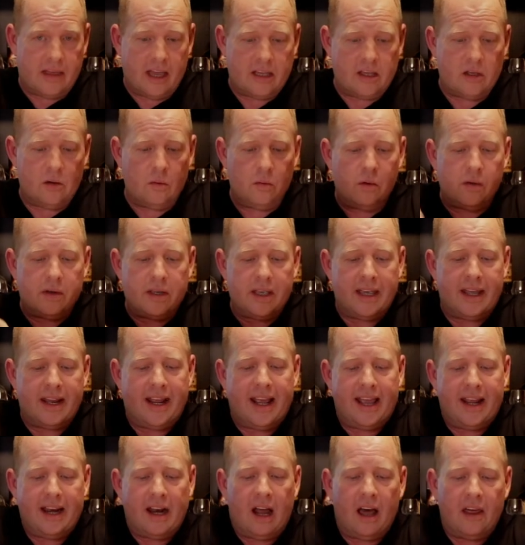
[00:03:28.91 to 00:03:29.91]
that you will
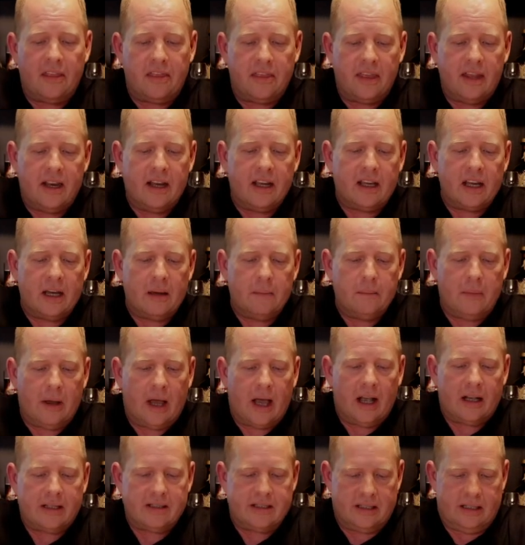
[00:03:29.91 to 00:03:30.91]
get an authentic
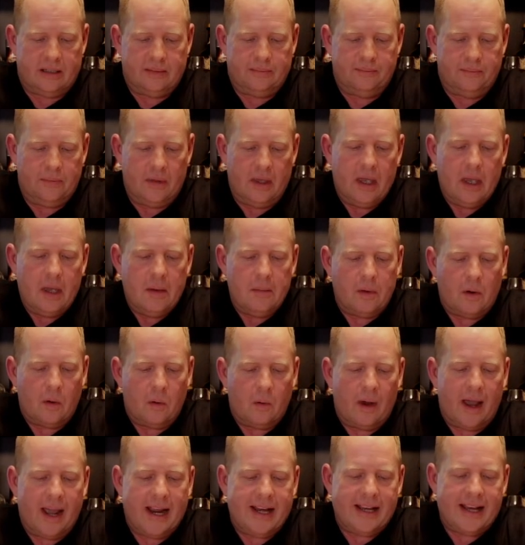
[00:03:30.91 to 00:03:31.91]
unboxing.
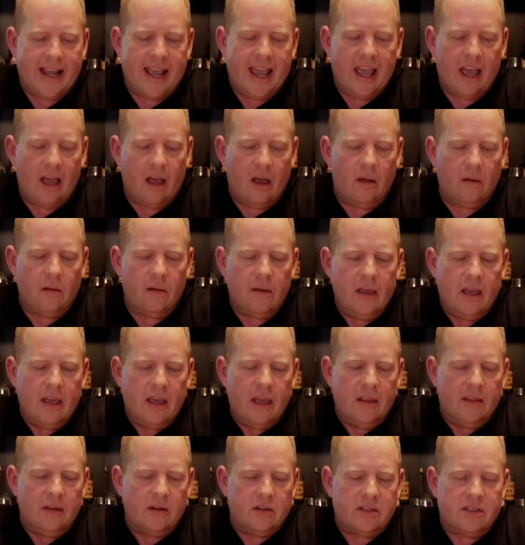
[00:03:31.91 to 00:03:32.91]
But right now,
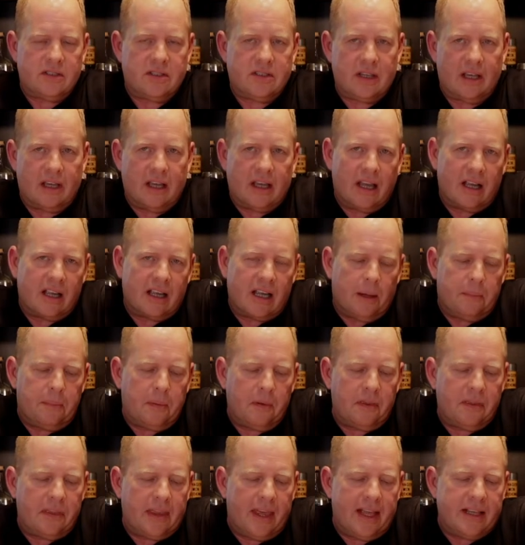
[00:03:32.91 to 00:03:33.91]
there's a
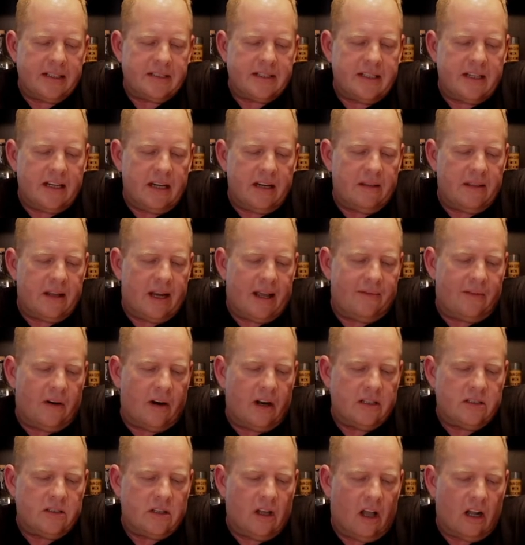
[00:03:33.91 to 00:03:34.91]
couple things in here that
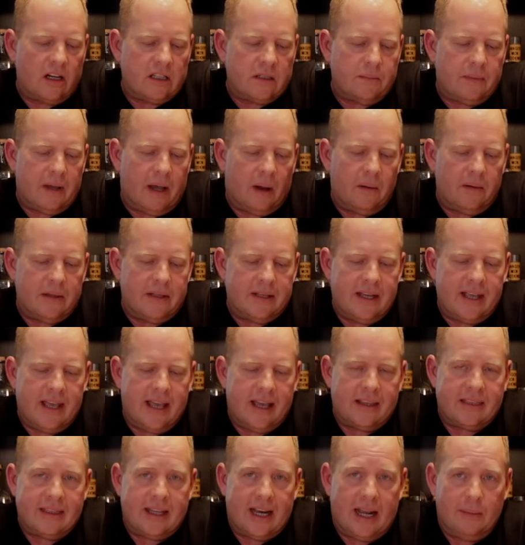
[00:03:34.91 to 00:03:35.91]
I've already talked about with
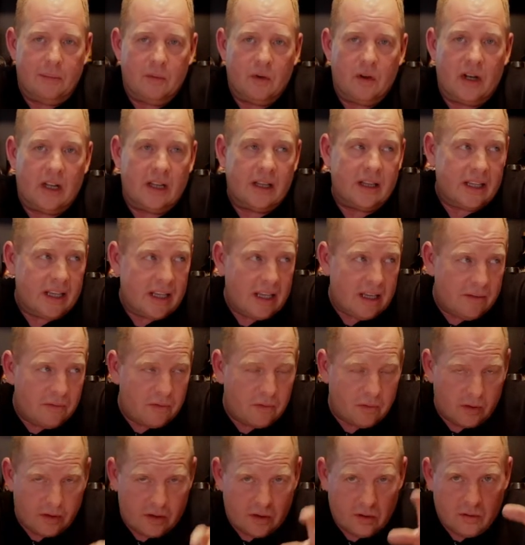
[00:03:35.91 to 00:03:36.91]
Nick that I'm going to
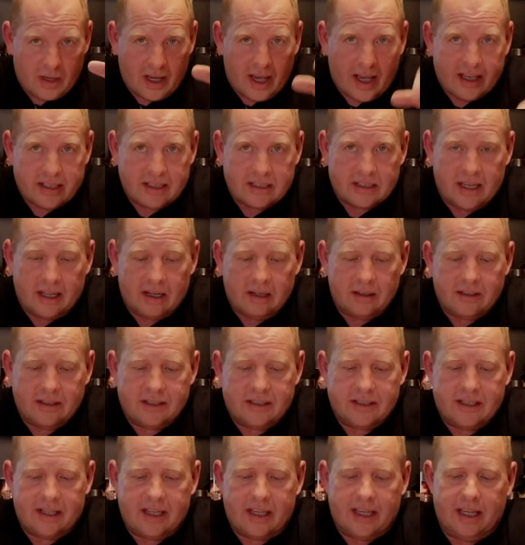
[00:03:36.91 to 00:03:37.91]
leave for you guys
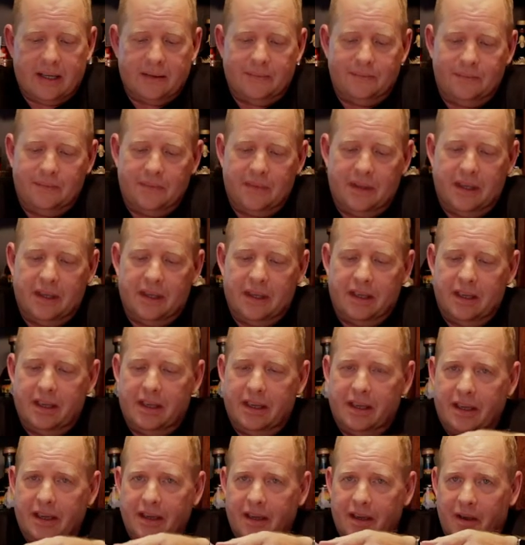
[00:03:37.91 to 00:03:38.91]
later to see.
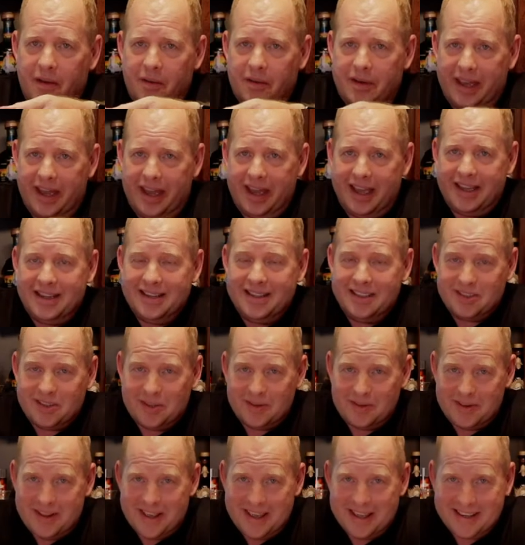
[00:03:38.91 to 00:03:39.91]
Okay,
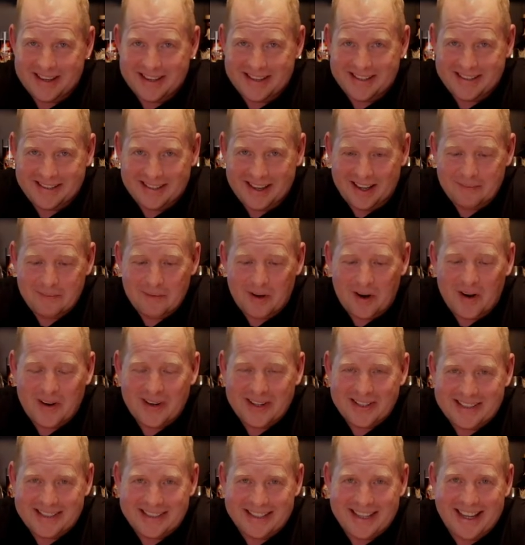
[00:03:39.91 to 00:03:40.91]
so Nick, I'm
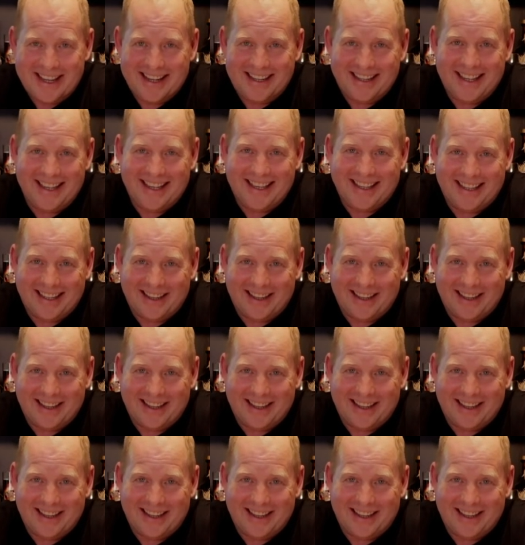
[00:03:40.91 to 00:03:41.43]
already seeing